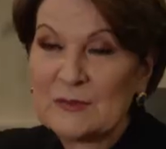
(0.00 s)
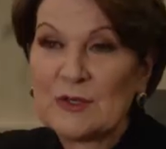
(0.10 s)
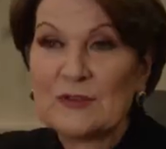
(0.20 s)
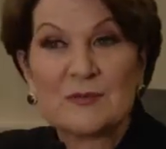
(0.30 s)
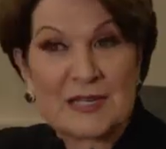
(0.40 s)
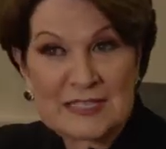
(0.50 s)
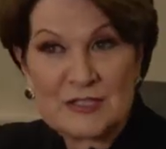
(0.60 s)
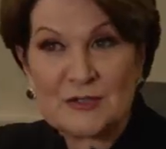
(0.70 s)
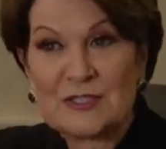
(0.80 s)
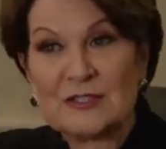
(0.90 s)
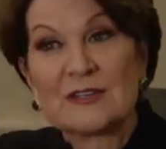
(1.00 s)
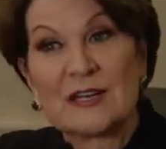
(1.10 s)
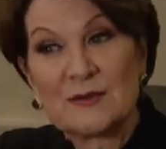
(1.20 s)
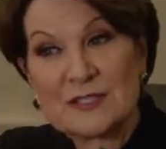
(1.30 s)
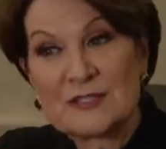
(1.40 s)
moved my senior year, and
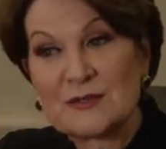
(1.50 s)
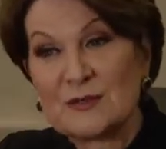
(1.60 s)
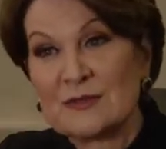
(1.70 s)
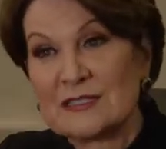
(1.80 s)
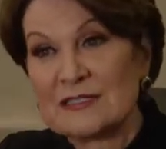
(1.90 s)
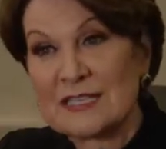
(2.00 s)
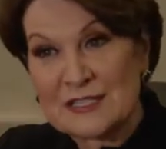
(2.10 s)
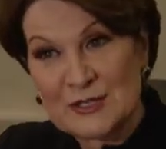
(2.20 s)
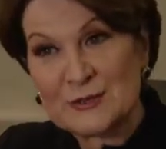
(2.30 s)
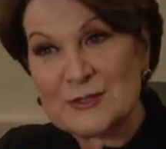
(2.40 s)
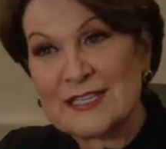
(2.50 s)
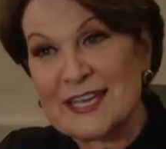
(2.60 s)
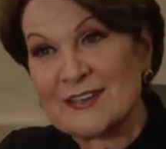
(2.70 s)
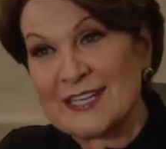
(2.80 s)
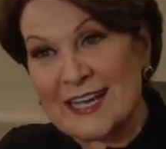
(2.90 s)
I went to school at Tuscaloosa
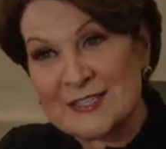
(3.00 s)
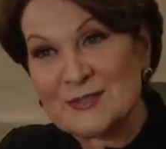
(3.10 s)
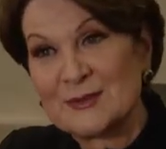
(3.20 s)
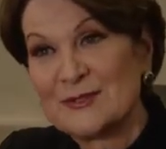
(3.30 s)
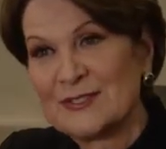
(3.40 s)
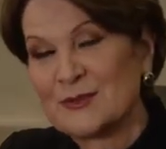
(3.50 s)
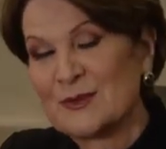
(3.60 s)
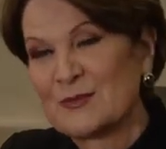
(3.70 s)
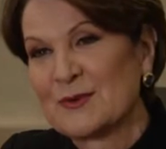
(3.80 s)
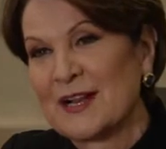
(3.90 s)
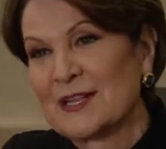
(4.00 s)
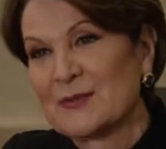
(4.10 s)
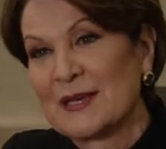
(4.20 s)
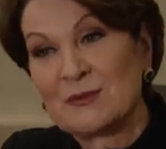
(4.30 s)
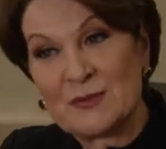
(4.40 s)
County High School in Northport,
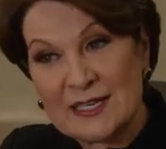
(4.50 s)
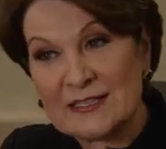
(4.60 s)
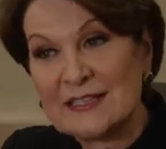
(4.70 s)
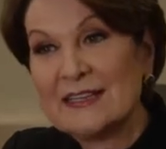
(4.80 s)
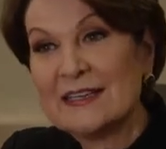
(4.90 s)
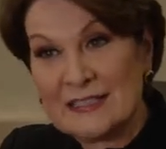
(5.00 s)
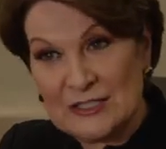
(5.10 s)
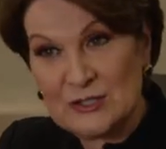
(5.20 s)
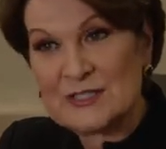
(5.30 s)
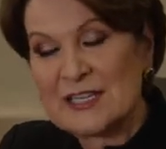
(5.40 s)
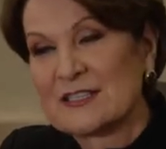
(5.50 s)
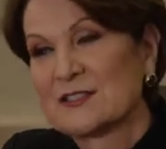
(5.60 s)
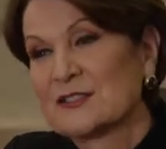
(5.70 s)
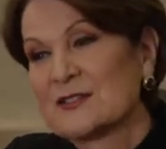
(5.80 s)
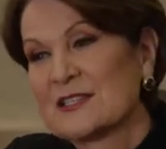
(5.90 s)
Alabama, right near
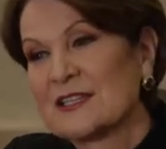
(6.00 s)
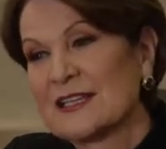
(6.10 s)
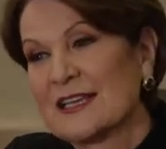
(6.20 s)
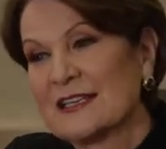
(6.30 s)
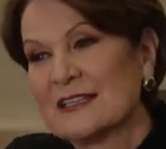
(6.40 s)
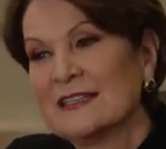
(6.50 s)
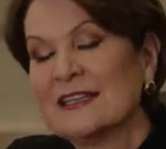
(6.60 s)
Tuscaloosa, and